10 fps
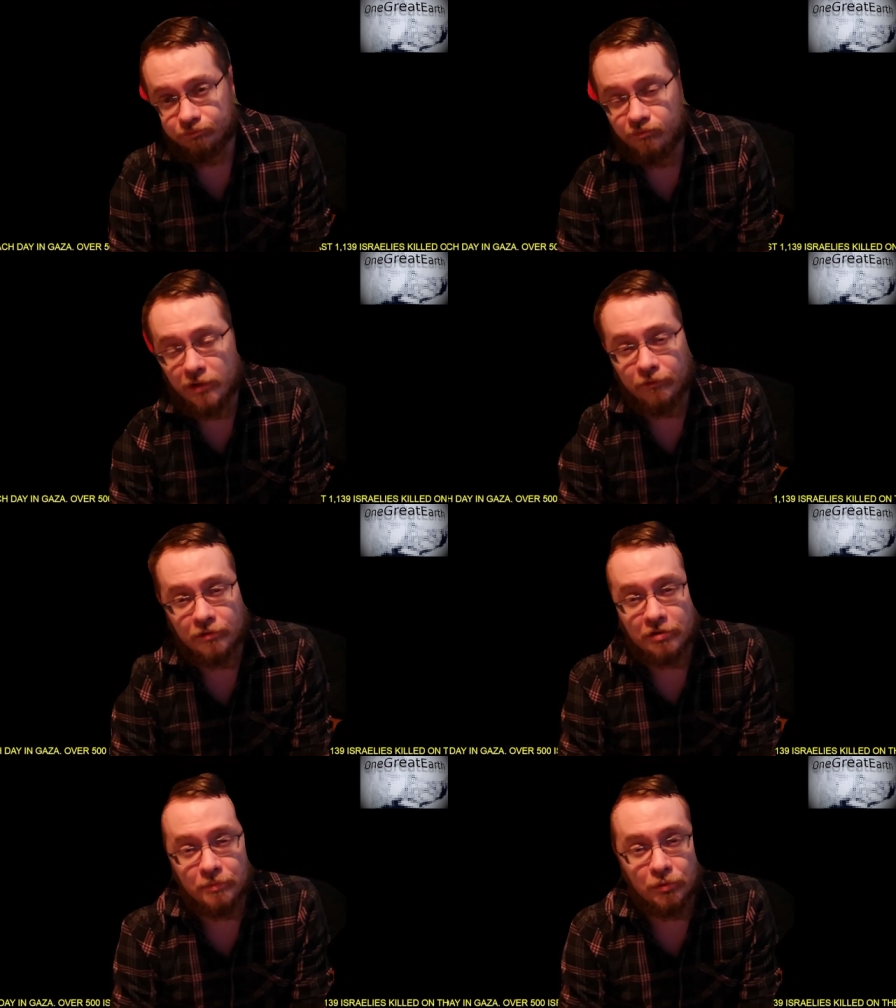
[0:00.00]
different
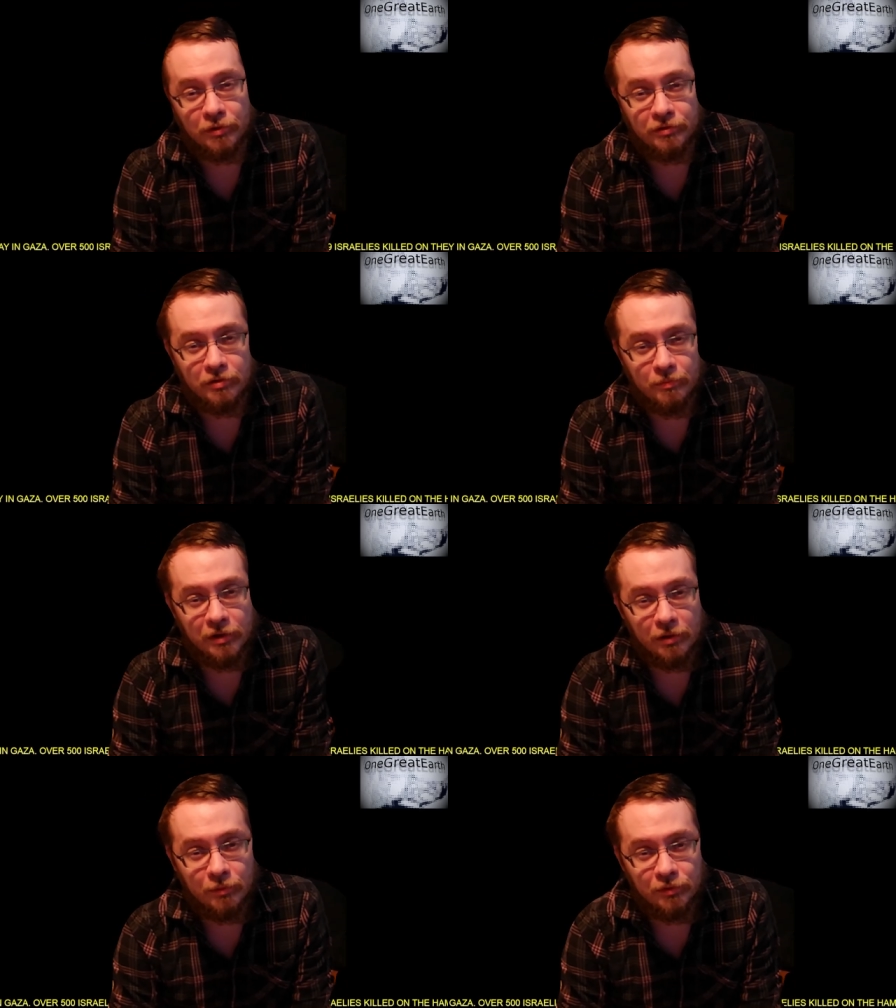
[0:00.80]
support to be
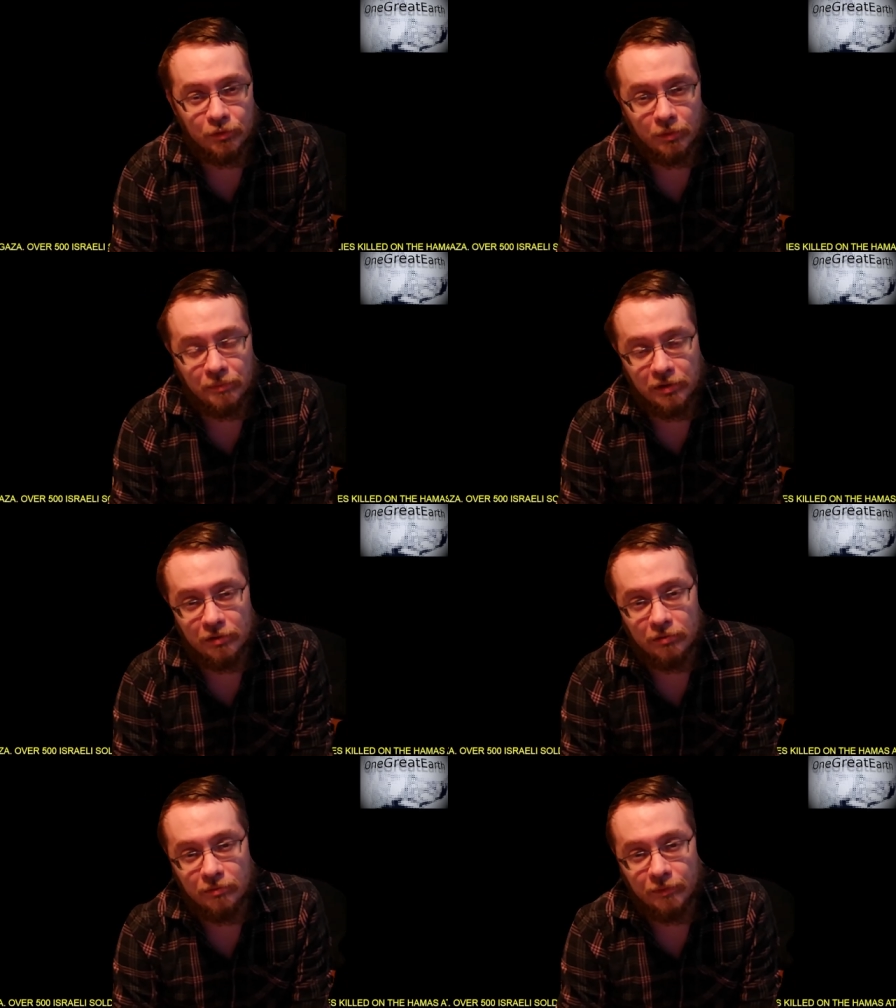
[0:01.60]
able to
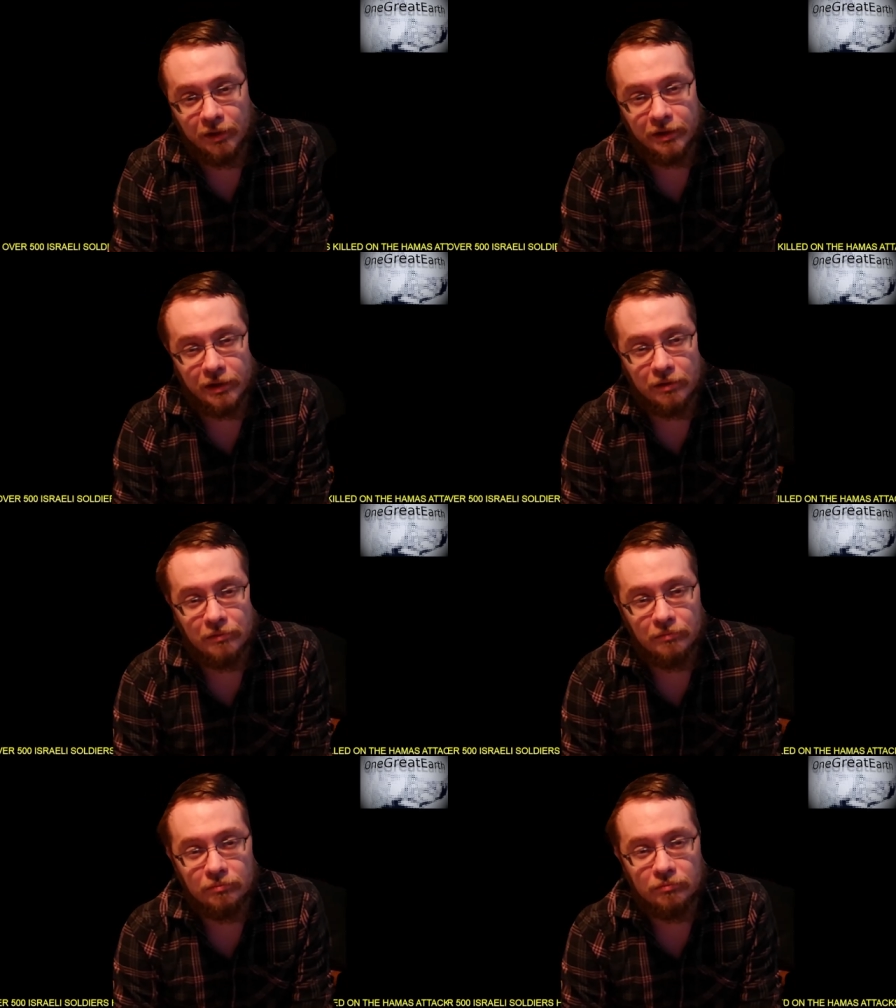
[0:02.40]
appeal my account.
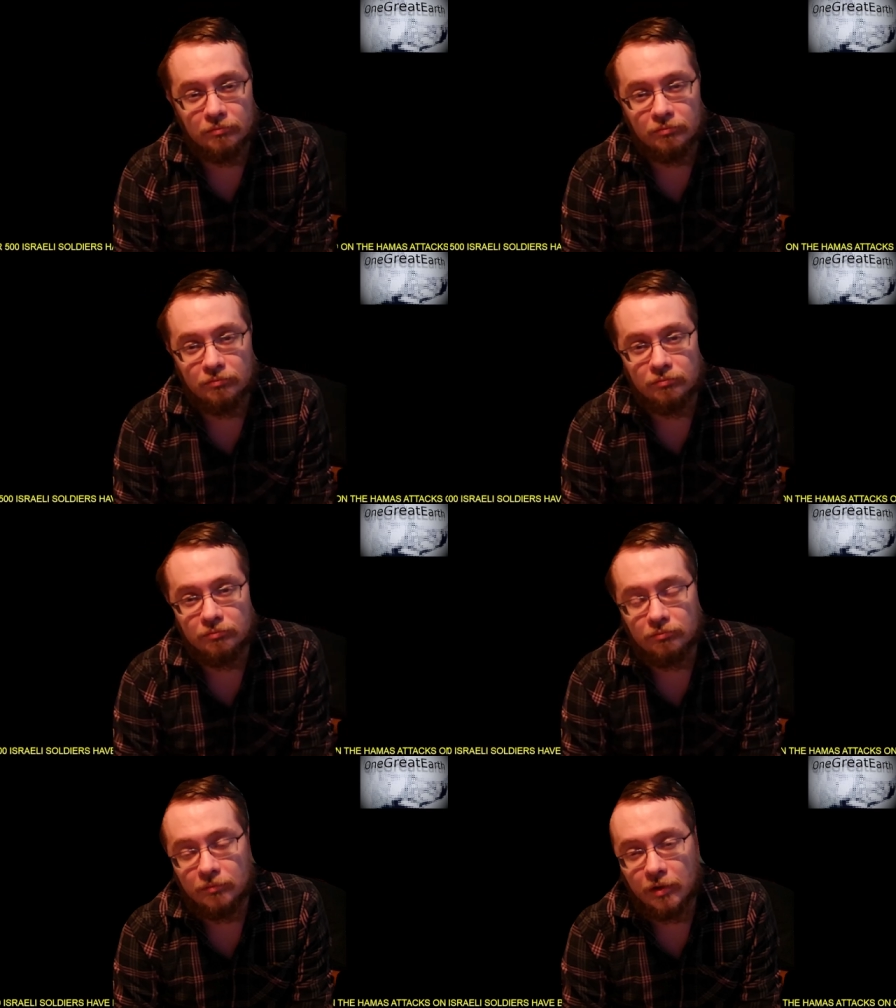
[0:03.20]

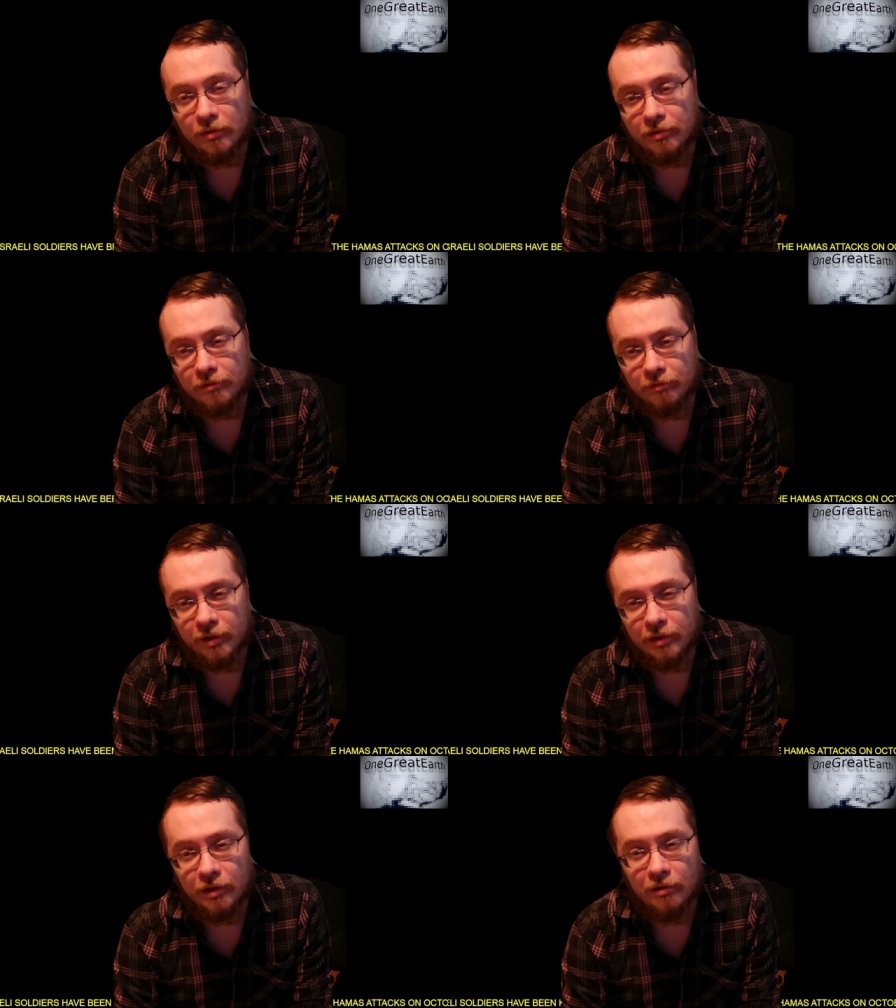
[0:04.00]
Right
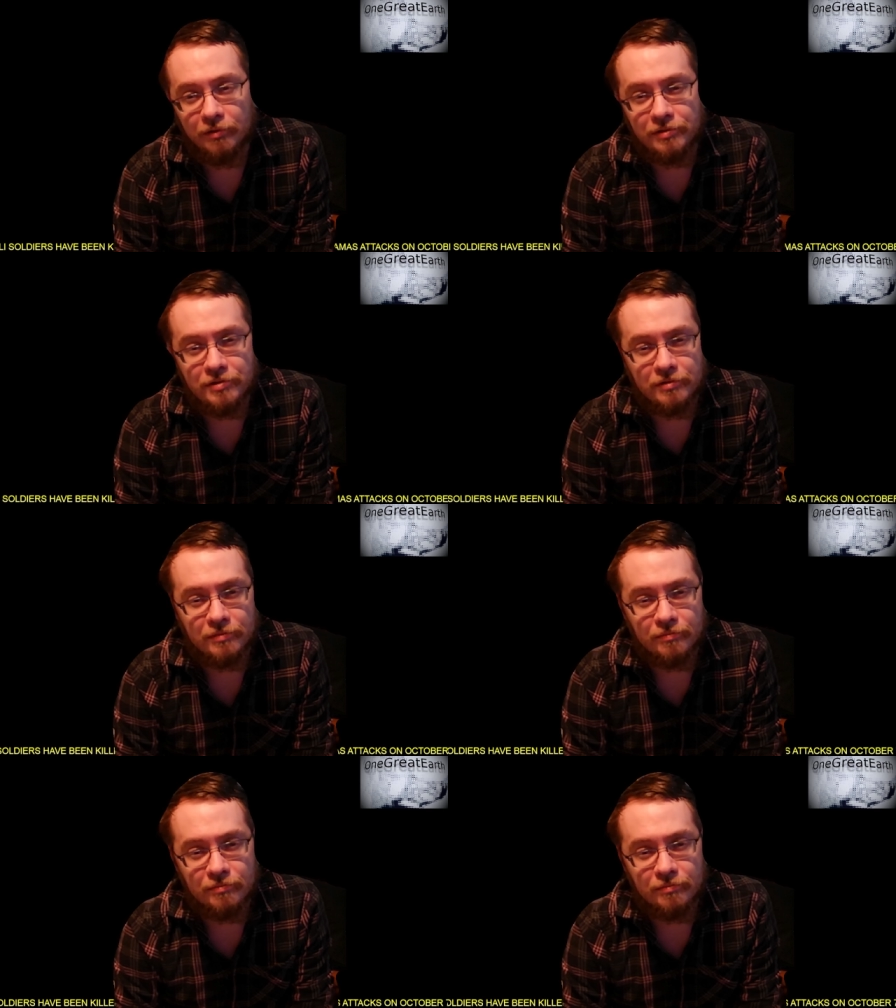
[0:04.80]
now it's